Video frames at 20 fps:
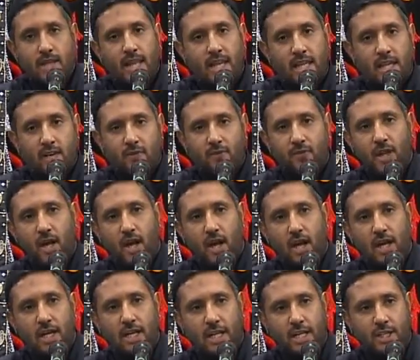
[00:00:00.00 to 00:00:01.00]
They give their
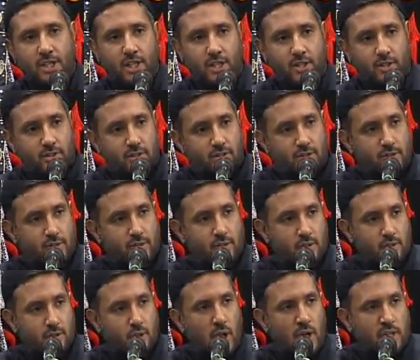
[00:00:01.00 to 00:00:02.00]
allegiance
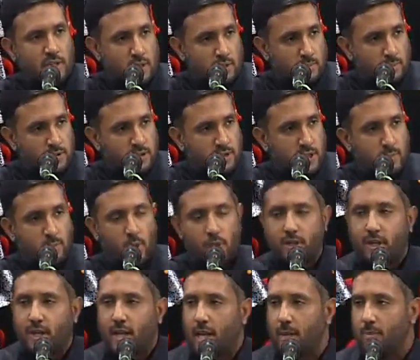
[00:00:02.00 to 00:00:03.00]
to Hazrat Muslim
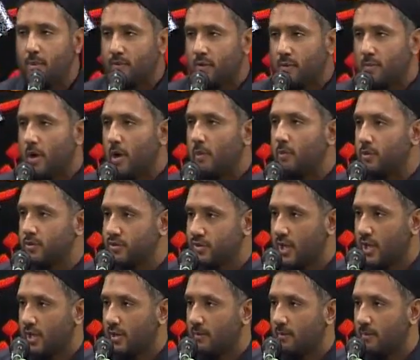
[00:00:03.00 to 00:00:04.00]
on the name of Imam
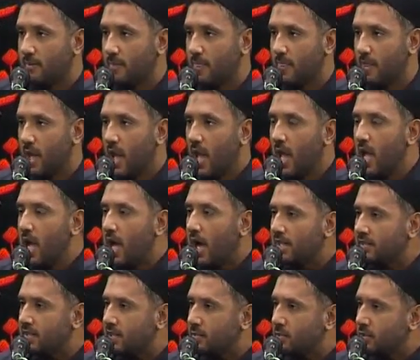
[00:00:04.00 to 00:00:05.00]
Hussein.
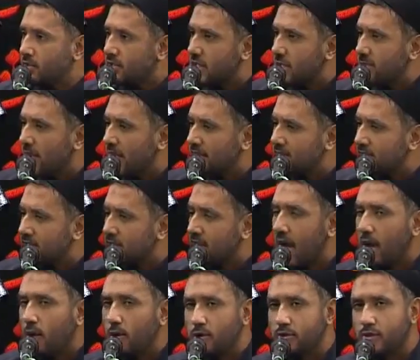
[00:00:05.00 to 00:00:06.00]
Hazrat Muslim has
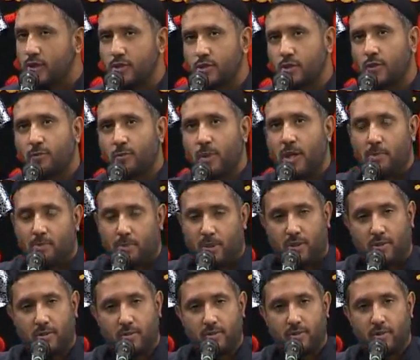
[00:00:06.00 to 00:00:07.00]
thousands of
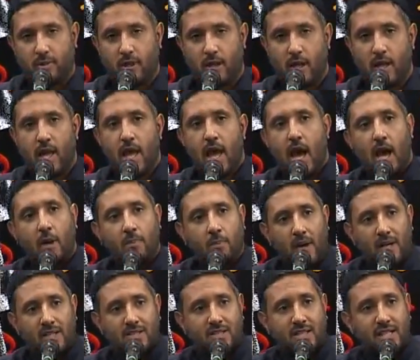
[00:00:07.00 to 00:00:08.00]
people.
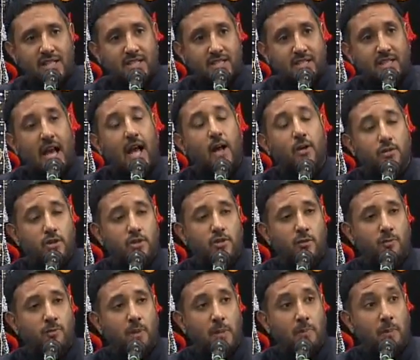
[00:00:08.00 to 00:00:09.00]
Amongst these thousands
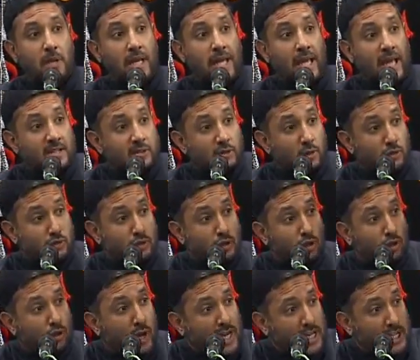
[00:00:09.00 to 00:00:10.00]
of people, he has those
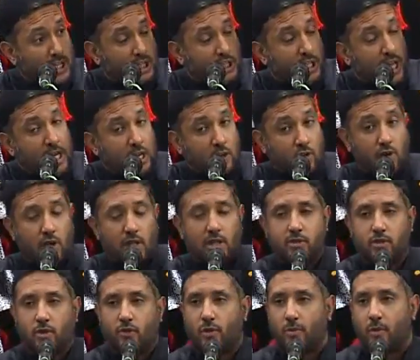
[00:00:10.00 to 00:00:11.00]
great
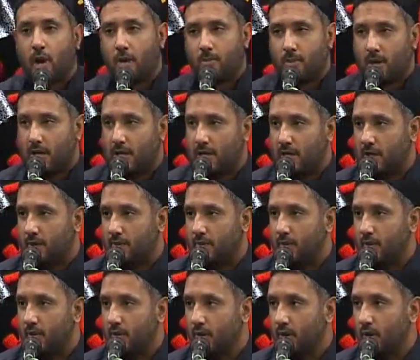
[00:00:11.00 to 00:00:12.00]
generals of Imam Ali,
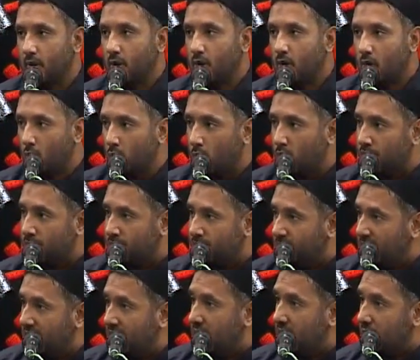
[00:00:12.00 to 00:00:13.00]
who were
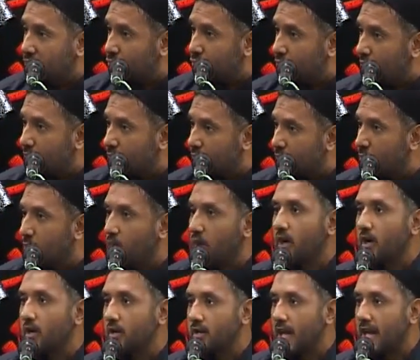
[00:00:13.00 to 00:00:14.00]
feared throughout the
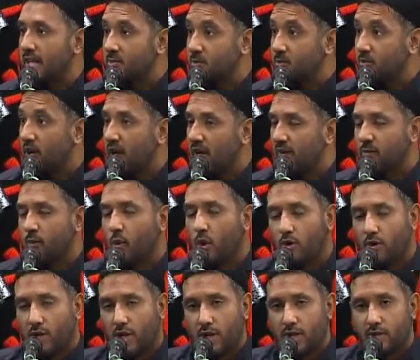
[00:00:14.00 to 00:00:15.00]
world as brave
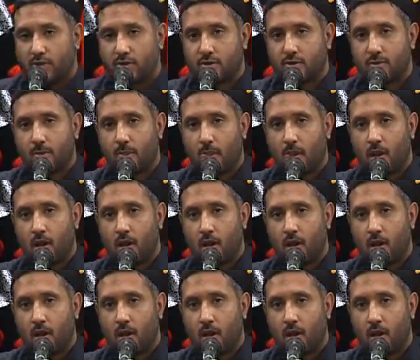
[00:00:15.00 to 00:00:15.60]
warriors.